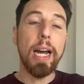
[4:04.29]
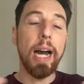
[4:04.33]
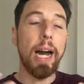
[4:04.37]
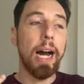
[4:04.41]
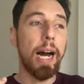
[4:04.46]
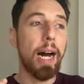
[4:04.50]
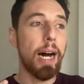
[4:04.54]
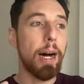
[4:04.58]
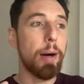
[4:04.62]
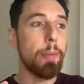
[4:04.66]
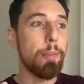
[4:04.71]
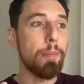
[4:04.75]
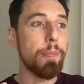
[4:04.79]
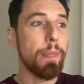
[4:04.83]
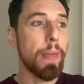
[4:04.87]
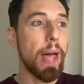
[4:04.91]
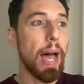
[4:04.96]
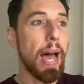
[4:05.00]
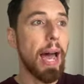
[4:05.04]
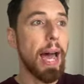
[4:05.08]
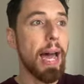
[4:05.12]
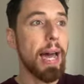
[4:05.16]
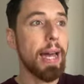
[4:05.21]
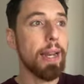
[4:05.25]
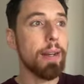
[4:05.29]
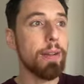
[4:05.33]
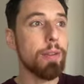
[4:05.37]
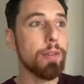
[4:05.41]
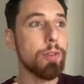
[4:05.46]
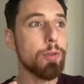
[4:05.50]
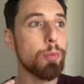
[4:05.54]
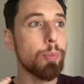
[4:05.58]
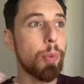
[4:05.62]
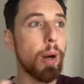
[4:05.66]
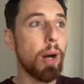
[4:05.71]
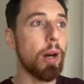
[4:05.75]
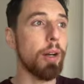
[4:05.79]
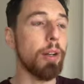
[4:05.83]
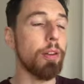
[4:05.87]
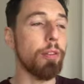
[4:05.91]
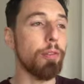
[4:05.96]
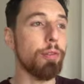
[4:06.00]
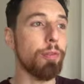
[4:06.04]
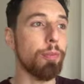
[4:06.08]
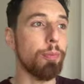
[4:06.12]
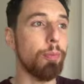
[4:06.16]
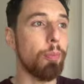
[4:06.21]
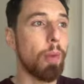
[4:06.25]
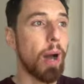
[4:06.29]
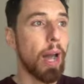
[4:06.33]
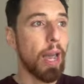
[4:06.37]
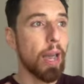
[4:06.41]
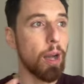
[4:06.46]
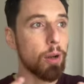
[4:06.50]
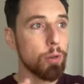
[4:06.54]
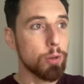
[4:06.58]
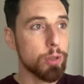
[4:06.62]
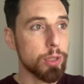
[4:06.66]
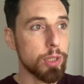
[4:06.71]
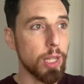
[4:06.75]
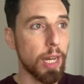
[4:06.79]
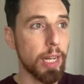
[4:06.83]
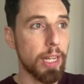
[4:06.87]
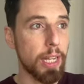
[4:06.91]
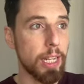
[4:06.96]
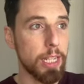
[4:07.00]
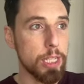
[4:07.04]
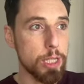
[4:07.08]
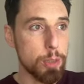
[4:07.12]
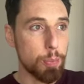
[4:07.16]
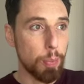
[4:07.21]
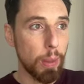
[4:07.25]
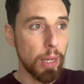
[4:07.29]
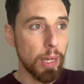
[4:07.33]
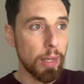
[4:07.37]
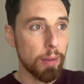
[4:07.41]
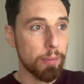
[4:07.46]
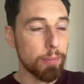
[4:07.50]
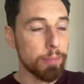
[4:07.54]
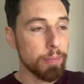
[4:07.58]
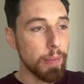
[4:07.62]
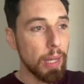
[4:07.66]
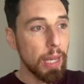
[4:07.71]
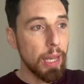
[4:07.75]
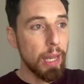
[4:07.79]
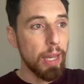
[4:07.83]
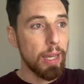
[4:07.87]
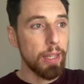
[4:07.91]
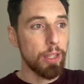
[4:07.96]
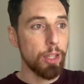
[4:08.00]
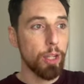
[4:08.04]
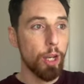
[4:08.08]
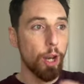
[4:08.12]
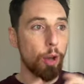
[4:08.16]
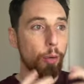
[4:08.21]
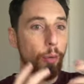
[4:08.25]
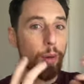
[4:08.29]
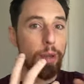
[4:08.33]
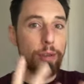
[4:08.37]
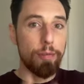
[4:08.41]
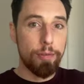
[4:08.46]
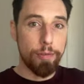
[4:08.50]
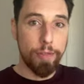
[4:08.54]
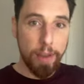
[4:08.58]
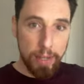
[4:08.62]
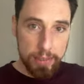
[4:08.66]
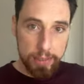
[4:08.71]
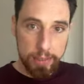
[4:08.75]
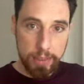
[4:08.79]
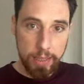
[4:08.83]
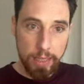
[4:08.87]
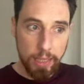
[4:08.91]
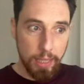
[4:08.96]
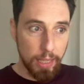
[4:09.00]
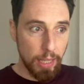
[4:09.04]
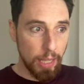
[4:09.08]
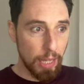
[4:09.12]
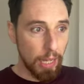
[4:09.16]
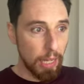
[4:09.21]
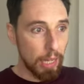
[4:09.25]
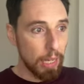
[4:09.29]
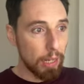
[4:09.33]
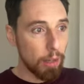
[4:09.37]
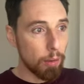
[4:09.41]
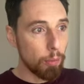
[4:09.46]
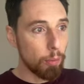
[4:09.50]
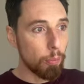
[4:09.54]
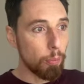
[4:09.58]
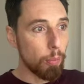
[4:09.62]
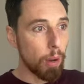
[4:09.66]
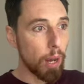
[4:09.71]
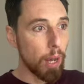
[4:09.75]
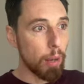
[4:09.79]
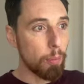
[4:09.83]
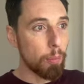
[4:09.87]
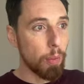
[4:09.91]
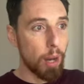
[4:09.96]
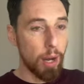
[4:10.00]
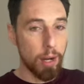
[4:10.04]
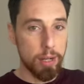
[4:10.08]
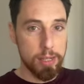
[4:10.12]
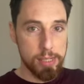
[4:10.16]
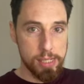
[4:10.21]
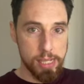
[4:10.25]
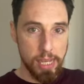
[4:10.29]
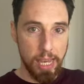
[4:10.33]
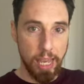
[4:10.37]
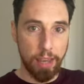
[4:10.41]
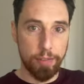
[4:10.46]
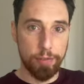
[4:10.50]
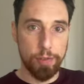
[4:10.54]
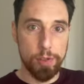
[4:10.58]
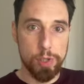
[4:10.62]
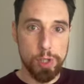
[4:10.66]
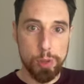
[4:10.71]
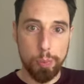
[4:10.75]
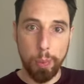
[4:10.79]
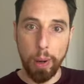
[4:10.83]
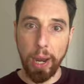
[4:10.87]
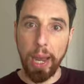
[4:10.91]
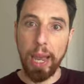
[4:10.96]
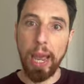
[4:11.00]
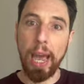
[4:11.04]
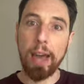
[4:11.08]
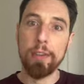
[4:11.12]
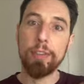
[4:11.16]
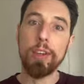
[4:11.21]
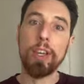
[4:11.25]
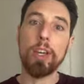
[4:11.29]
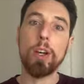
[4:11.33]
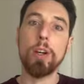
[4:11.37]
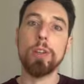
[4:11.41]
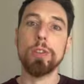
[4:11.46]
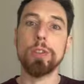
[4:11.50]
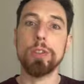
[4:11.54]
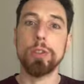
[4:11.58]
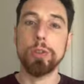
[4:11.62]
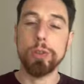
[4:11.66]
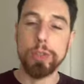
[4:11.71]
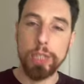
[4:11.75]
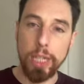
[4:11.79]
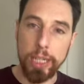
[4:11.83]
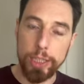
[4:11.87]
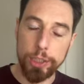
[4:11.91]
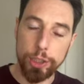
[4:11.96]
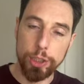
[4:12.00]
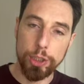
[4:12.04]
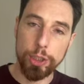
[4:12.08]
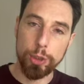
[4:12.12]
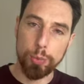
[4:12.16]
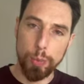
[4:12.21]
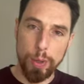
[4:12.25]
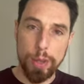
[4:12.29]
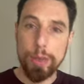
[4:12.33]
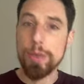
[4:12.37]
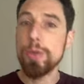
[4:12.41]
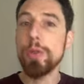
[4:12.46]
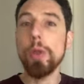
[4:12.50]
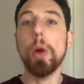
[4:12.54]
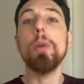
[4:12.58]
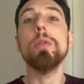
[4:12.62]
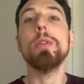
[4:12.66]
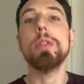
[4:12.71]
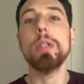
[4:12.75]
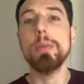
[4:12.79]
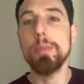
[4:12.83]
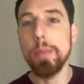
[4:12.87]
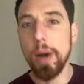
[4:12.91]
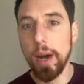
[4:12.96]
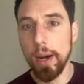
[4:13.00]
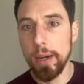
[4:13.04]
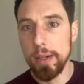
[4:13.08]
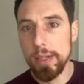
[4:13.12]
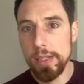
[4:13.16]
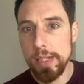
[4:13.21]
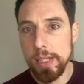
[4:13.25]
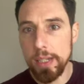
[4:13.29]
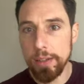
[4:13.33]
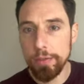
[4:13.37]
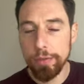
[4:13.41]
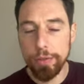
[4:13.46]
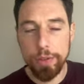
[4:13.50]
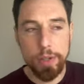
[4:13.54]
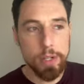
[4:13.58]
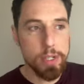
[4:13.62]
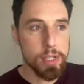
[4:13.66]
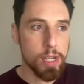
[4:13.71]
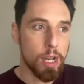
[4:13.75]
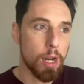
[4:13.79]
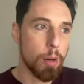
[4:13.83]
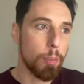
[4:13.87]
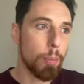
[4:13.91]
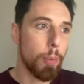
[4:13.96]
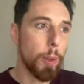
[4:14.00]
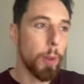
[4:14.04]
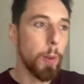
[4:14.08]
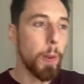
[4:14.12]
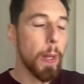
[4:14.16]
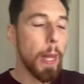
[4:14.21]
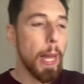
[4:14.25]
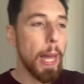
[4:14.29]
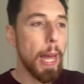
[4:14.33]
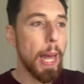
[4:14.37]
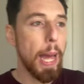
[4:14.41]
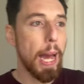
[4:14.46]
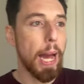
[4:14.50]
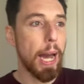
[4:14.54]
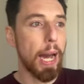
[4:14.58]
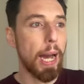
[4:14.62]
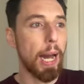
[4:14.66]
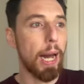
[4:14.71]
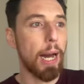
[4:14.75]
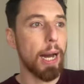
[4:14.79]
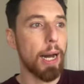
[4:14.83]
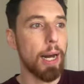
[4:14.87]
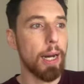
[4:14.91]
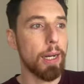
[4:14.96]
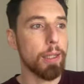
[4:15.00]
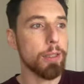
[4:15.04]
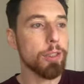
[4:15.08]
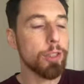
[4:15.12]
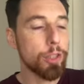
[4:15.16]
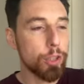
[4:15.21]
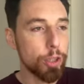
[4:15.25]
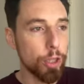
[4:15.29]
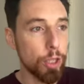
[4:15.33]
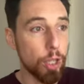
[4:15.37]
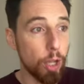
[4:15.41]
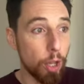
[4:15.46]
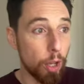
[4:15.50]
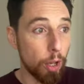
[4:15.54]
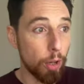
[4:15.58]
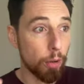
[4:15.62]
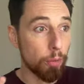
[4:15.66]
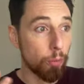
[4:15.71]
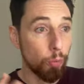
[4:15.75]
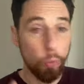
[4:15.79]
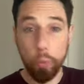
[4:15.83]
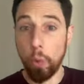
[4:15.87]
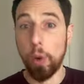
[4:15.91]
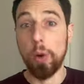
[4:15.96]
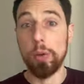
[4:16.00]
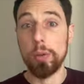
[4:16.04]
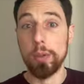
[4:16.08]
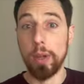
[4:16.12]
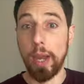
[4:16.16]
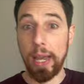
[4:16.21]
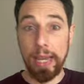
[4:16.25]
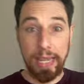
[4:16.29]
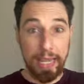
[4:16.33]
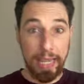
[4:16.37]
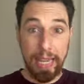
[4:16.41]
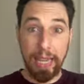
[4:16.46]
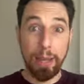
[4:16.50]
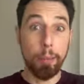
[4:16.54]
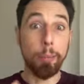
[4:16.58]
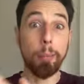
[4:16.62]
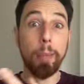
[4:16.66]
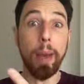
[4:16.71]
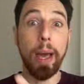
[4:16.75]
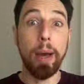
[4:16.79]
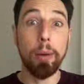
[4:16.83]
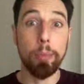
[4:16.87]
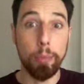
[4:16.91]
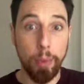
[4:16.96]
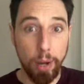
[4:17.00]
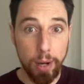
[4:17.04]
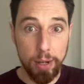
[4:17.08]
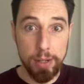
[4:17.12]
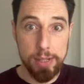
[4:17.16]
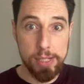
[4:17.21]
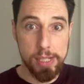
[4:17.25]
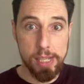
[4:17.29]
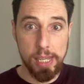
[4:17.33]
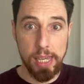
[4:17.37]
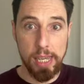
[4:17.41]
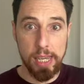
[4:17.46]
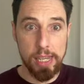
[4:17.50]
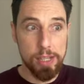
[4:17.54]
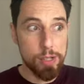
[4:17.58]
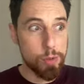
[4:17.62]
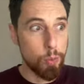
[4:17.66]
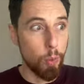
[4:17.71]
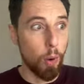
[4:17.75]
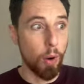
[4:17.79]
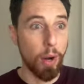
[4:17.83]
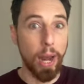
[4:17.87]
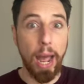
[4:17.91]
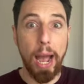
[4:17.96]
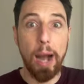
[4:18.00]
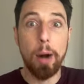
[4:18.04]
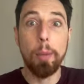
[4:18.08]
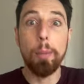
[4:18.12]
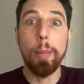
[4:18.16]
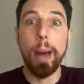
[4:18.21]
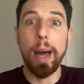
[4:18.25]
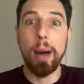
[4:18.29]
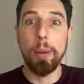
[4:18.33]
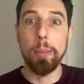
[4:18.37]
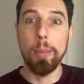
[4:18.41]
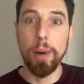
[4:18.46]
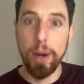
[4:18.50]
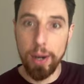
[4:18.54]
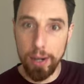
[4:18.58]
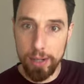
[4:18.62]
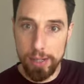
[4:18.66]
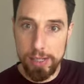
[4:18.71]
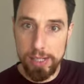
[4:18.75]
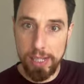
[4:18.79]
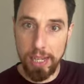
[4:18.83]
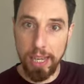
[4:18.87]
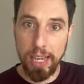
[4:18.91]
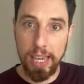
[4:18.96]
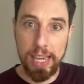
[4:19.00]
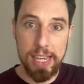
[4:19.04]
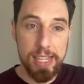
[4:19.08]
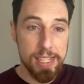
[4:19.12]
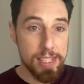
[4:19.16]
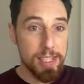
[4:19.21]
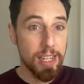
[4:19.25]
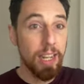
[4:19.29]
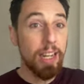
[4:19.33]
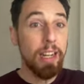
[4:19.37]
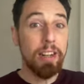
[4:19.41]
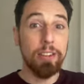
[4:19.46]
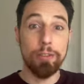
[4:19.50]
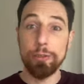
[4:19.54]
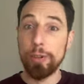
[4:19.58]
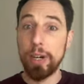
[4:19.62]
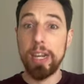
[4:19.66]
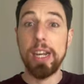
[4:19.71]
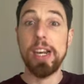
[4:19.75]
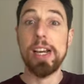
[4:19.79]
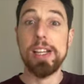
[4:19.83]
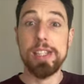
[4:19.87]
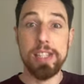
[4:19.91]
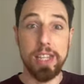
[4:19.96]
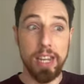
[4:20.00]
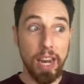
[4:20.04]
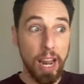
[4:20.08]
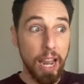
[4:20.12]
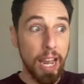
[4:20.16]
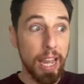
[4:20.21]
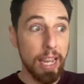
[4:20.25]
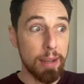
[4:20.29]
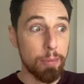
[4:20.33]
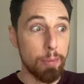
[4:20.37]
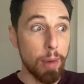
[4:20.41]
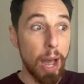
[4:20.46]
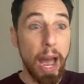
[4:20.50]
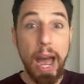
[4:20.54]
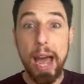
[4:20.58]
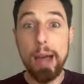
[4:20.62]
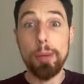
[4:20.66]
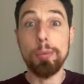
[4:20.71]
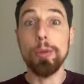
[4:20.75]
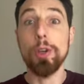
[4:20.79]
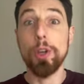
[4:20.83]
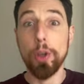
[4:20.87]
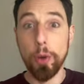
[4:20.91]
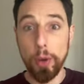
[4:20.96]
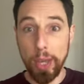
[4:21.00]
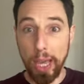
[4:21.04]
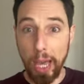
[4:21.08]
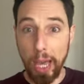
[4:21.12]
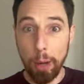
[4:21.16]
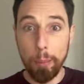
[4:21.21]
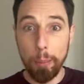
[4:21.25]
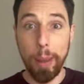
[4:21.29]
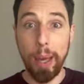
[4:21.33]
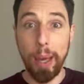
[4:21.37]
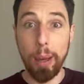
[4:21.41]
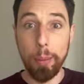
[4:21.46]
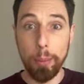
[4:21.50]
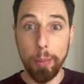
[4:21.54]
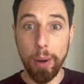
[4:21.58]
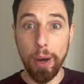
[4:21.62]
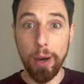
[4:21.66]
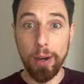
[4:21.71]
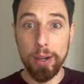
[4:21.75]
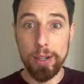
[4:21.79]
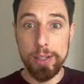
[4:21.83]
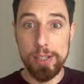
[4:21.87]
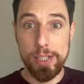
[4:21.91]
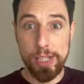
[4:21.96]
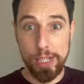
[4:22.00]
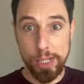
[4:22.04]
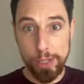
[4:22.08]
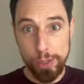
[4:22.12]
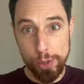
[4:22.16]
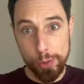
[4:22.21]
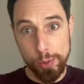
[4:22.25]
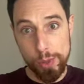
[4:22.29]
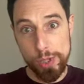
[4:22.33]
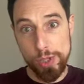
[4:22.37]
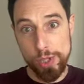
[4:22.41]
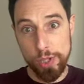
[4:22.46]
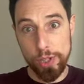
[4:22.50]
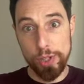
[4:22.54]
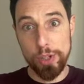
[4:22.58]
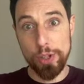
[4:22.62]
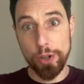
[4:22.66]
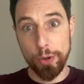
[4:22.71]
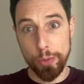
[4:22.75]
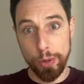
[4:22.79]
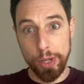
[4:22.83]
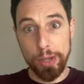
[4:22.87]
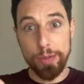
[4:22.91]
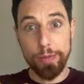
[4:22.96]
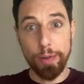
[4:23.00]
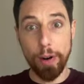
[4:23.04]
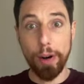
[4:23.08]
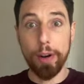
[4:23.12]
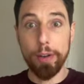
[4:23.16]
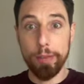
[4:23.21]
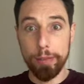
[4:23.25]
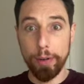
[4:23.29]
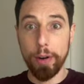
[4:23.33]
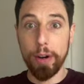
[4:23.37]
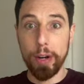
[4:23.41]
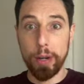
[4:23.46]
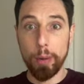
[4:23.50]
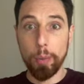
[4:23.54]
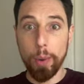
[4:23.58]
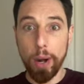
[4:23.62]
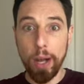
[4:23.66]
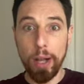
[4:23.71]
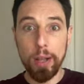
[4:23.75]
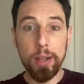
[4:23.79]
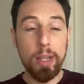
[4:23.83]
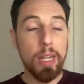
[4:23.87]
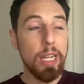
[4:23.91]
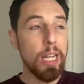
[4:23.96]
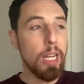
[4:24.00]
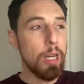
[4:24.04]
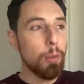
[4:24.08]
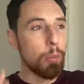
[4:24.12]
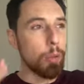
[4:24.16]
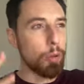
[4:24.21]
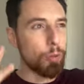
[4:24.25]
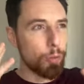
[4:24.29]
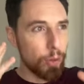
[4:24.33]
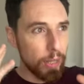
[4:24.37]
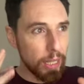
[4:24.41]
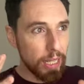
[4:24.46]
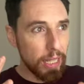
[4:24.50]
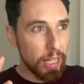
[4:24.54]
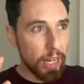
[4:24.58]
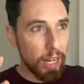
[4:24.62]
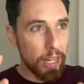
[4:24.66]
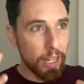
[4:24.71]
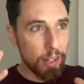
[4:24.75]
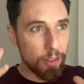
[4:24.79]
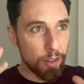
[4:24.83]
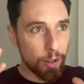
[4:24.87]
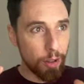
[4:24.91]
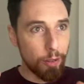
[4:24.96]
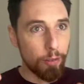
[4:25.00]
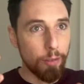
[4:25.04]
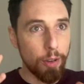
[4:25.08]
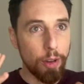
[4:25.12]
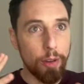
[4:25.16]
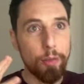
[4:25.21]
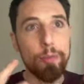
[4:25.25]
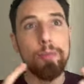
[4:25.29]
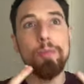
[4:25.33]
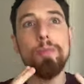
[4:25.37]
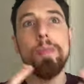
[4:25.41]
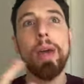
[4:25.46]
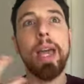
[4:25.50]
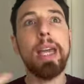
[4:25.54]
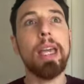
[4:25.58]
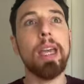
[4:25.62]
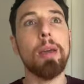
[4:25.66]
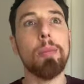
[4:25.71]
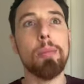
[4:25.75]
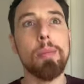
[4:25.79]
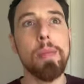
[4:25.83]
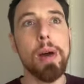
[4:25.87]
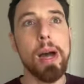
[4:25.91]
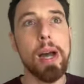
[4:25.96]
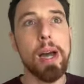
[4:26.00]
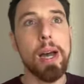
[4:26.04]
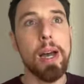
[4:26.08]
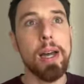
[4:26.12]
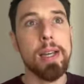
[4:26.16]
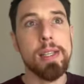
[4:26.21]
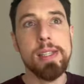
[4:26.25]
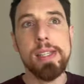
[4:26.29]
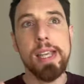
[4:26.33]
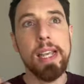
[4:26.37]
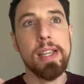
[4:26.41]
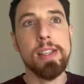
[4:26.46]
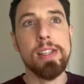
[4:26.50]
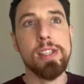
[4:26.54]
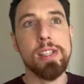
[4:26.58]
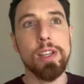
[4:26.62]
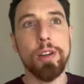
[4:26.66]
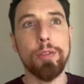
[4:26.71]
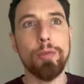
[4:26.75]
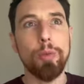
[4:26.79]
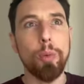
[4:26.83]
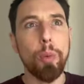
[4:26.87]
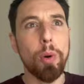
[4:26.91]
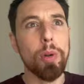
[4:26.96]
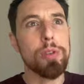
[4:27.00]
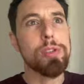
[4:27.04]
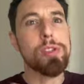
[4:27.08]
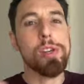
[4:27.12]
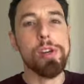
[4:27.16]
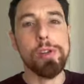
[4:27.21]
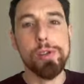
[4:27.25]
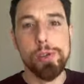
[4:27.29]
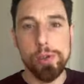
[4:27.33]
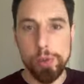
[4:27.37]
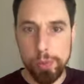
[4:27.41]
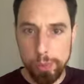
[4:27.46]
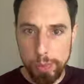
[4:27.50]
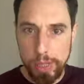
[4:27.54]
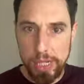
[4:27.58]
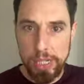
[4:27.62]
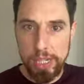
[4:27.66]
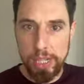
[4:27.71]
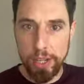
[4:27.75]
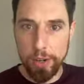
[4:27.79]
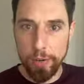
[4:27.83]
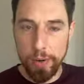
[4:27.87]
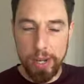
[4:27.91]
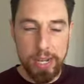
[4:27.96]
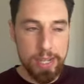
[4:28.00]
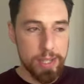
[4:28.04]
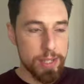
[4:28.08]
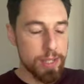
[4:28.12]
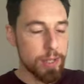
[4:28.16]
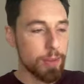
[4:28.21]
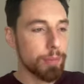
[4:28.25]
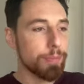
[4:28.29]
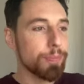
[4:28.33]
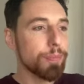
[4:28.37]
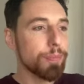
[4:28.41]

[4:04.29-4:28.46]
And part of my whole cycle has been, you know, investing in my marketing efforts by having consultations with Knowlton Marketing, for example, to learn what like inbound marketing is, what outbound marketing is, realize that I am doing outbound marketing to a certain degree very, very well, but really kind of making my sense of what social media is